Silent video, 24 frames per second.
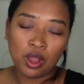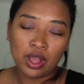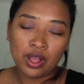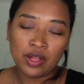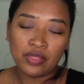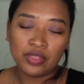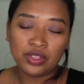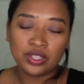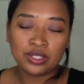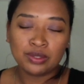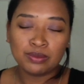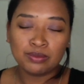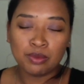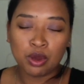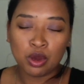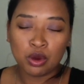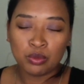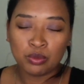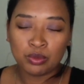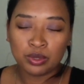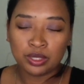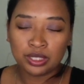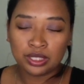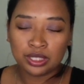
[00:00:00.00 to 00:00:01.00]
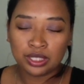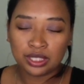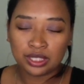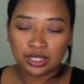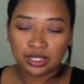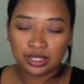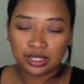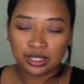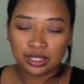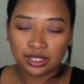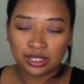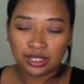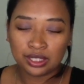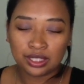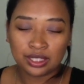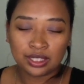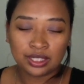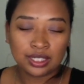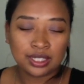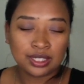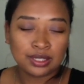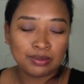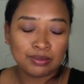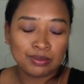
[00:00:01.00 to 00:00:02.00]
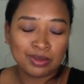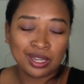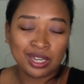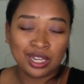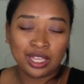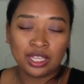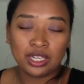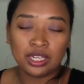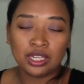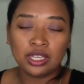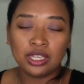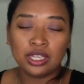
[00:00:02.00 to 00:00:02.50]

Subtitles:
this moment, this minute,